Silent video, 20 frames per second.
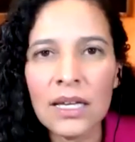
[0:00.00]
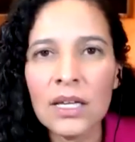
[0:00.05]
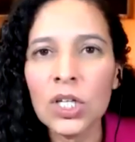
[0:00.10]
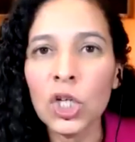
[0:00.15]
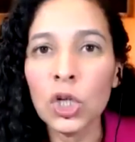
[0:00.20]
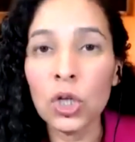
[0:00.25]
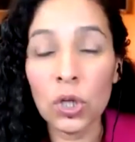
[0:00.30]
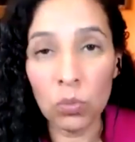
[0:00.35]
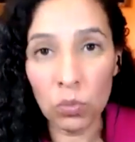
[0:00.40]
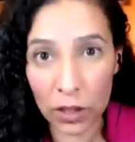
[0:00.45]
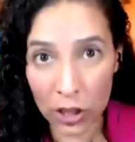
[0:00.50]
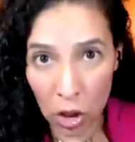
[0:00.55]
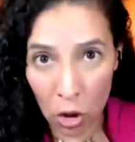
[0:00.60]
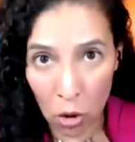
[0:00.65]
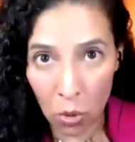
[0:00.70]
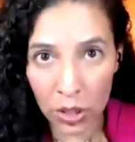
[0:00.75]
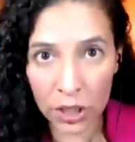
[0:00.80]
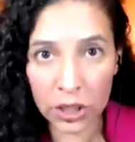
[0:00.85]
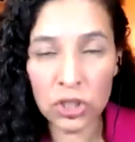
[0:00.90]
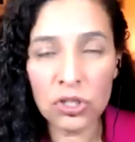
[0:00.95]
You can
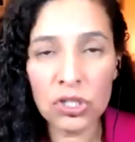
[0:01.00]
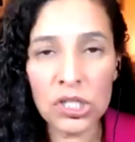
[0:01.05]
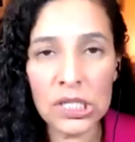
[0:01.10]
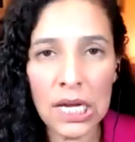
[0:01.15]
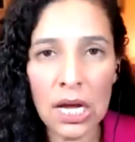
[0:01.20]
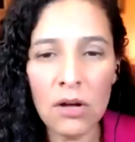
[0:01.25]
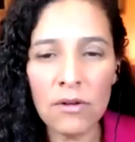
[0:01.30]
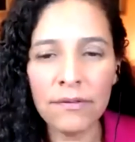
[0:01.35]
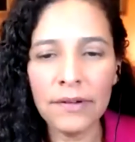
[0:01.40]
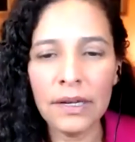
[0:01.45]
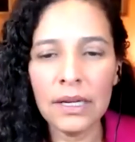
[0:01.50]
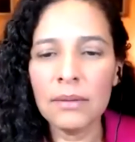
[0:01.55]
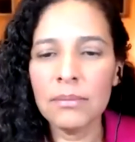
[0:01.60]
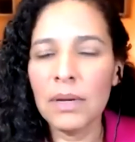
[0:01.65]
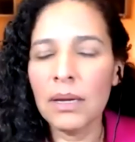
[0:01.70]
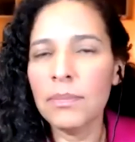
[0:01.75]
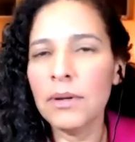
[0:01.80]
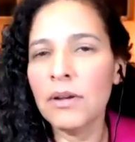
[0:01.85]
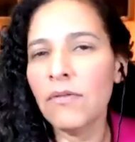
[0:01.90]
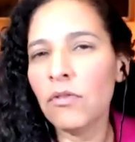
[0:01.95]
record yourself
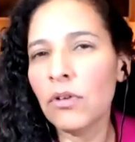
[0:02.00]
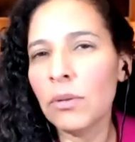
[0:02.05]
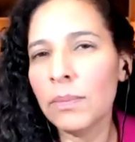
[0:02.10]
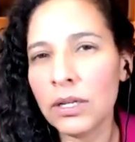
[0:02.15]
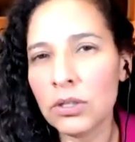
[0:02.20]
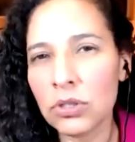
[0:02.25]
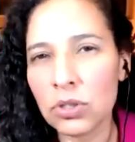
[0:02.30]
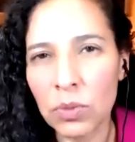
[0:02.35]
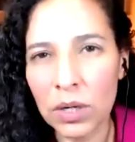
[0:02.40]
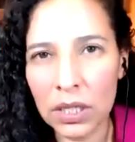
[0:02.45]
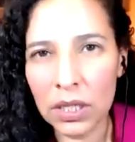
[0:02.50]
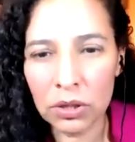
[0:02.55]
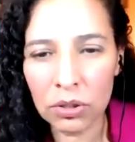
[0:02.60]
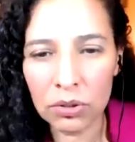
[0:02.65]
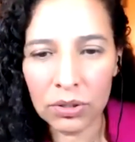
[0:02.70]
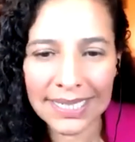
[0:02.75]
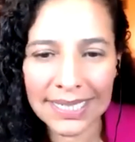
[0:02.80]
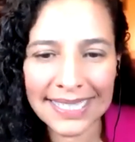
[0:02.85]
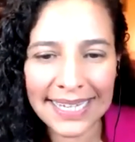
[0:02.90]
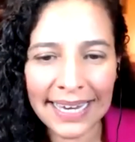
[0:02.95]
maybe for about twenty,
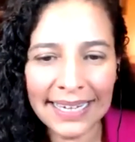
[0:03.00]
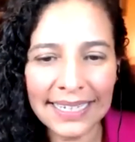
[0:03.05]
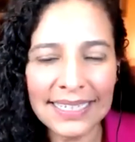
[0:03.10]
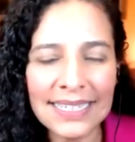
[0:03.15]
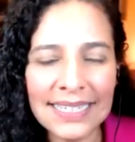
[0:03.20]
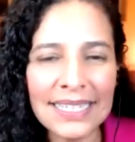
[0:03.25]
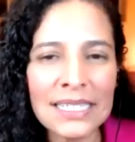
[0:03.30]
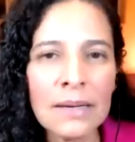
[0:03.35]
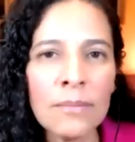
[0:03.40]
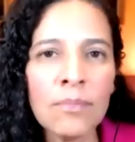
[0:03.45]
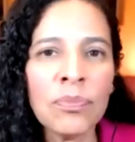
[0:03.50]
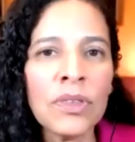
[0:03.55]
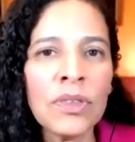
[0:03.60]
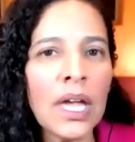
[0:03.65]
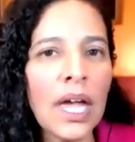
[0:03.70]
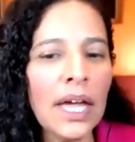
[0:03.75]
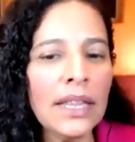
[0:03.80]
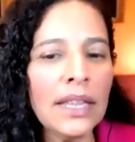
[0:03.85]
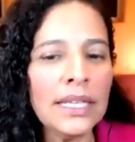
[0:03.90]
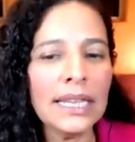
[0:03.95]
thirty seconds,
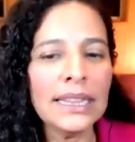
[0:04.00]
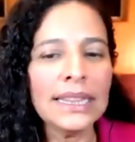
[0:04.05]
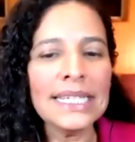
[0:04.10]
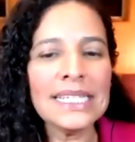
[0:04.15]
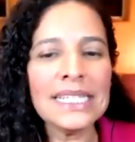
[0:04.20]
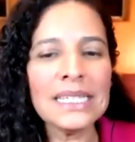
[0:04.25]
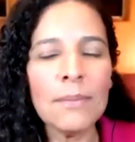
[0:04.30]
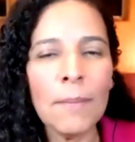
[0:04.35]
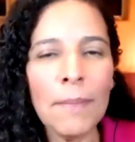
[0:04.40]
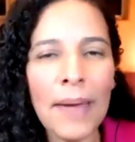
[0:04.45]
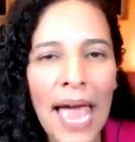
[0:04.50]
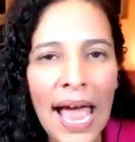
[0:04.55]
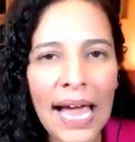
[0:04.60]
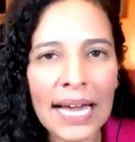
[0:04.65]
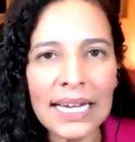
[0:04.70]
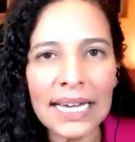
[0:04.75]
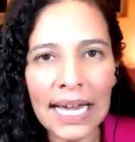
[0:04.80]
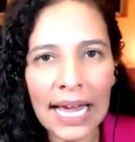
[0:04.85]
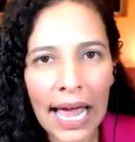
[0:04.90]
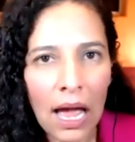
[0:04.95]
and then listen back
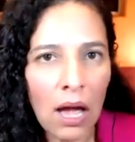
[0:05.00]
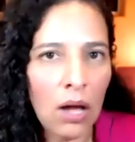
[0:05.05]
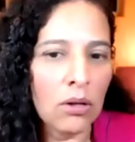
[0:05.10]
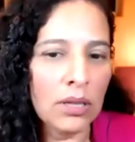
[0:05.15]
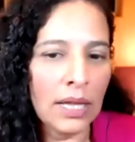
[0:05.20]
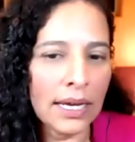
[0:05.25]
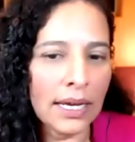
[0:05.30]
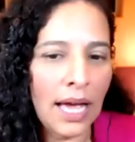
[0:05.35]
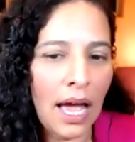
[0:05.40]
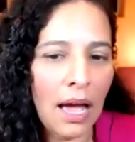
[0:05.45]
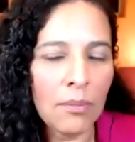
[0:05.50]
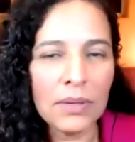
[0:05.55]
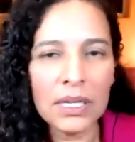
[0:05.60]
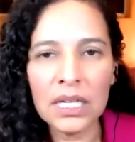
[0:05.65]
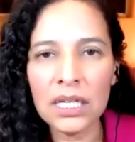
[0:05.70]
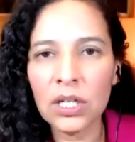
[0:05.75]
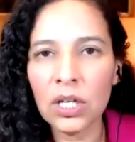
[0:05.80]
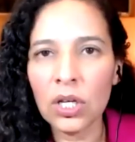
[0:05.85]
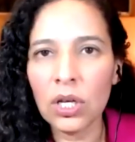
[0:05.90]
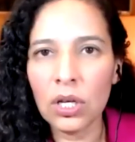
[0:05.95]
and count like how
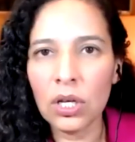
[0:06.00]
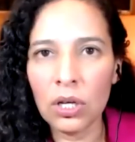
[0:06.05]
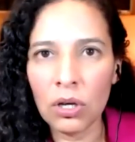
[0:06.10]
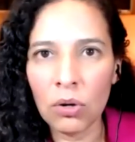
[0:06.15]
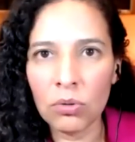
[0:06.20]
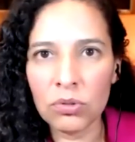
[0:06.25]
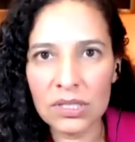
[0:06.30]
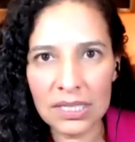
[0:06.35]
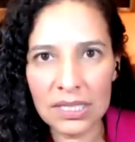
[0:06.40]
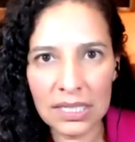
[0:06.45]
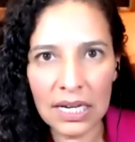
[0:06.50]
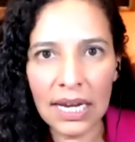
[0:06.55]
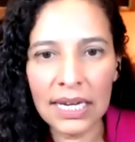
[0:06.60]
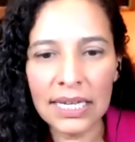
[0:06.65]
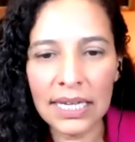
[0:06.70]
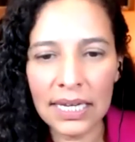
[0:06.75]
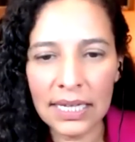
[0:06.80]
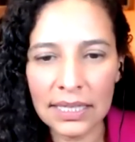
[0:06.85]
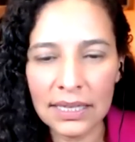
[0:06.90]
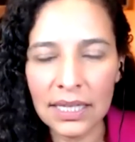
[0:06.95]
many notes did I
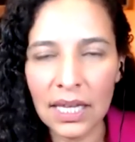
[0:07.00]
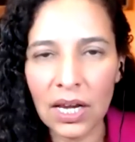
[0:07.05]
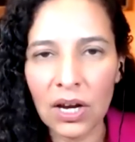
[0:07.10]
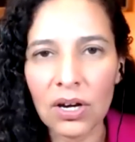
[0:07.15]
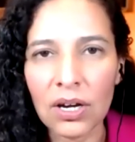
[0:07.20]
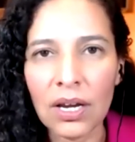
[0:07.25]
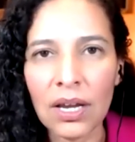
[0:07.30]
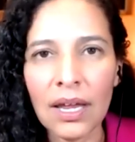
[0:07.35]
get in there?